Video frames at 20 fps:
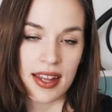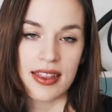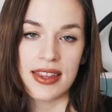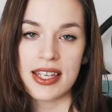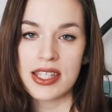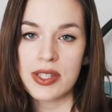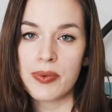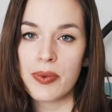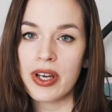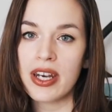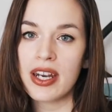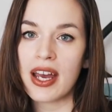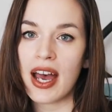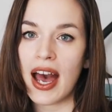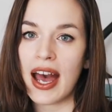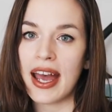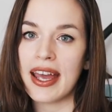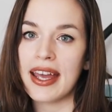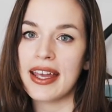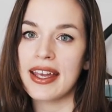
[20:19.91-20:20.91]
This one
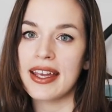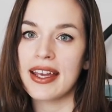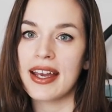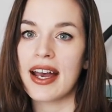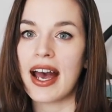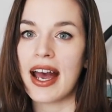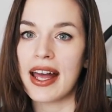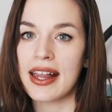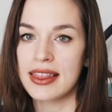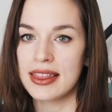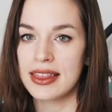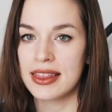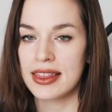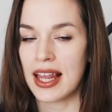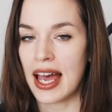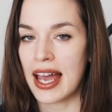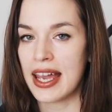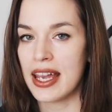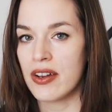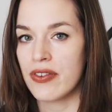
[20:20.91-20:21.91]
I
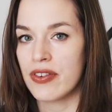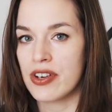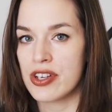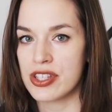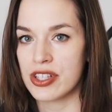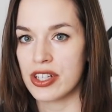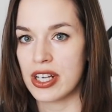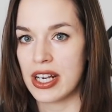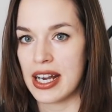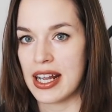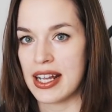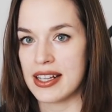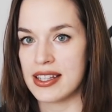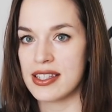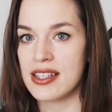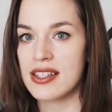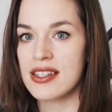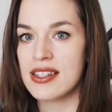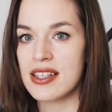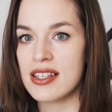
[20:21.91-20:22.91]
like for certain
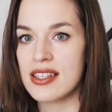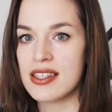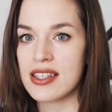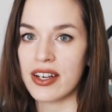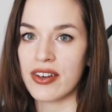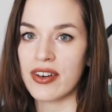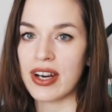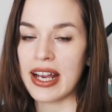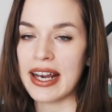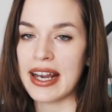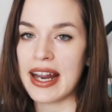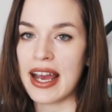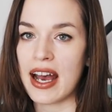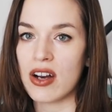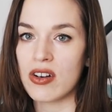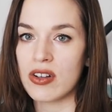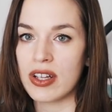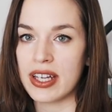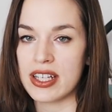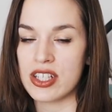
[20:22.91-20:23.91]
instances, like right
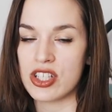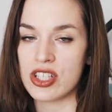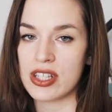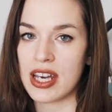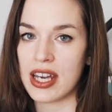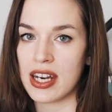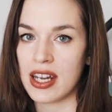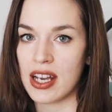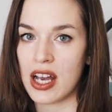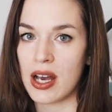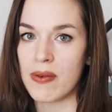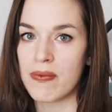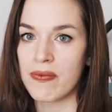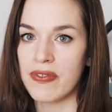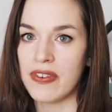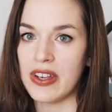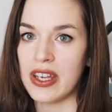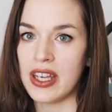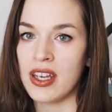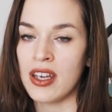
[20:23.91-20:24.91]
now, like it's just kind of
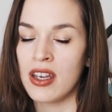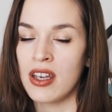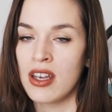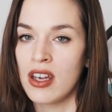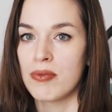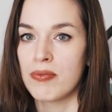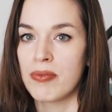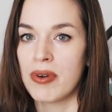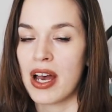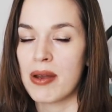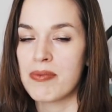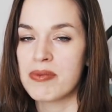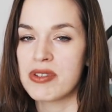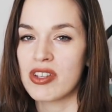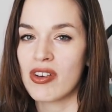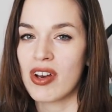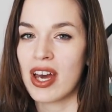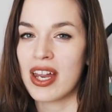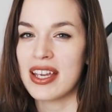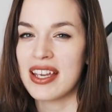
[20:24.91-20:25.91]
comfy, but I'm
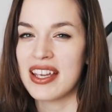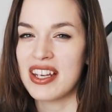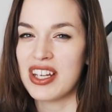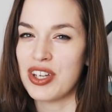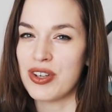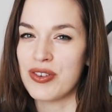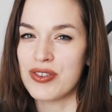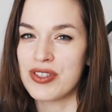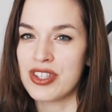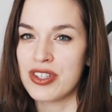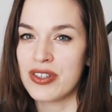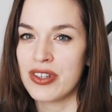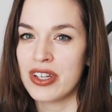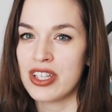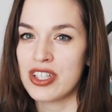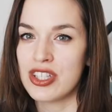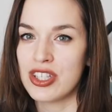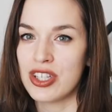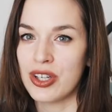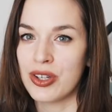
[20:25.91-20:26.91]
still kind of getting used to
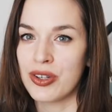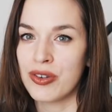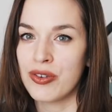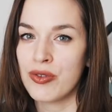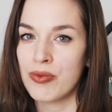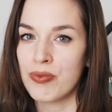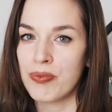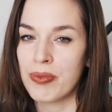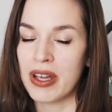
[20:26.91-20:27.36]
it too.